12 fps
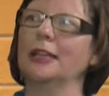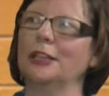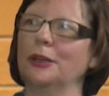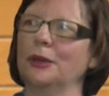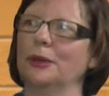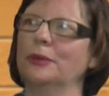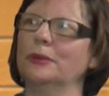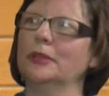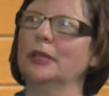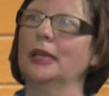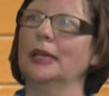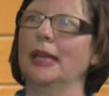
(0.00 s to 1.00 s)
I knew,
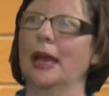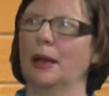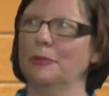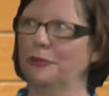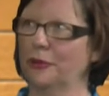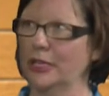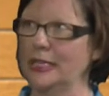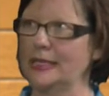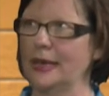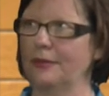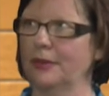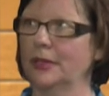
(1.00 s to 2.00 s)
now I'm
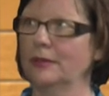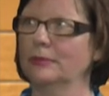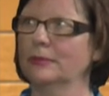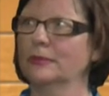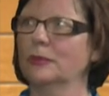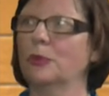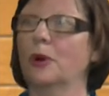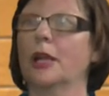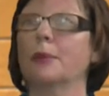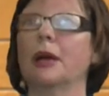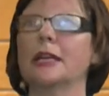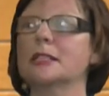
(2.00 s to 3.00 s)
47, what
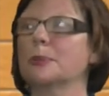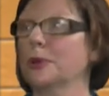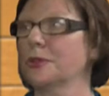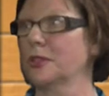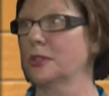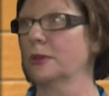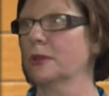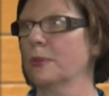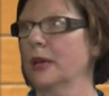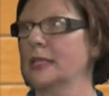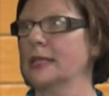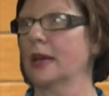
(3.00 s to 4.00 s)
am I supposed to do with
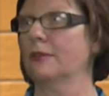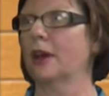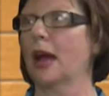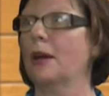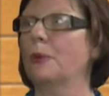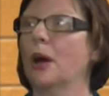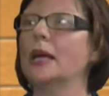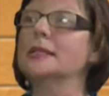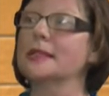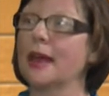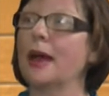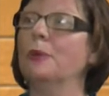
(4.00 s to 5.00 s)
myself? I was
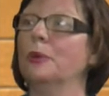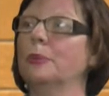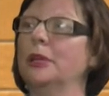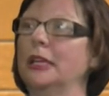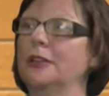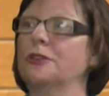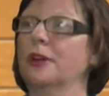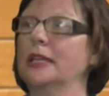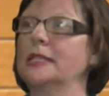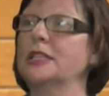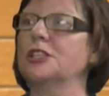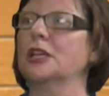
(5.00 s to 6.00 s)
that woman in
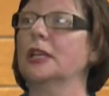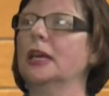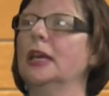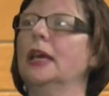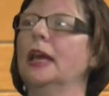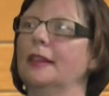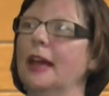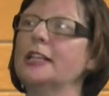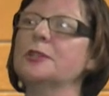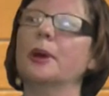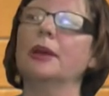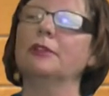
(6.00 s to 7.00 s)
transition, and
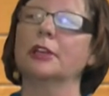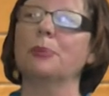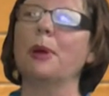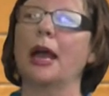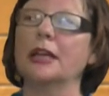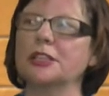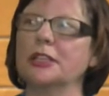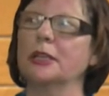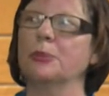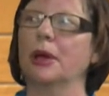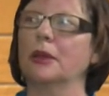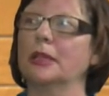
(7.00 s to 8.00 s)
that's why I'm very passionate
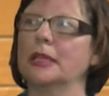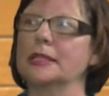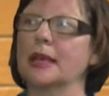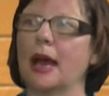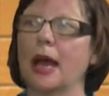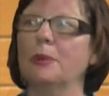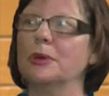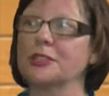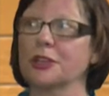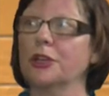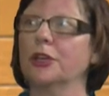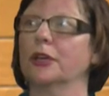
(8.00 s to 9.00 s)
about this. I was
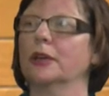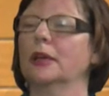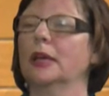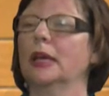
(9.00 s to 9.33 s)
her,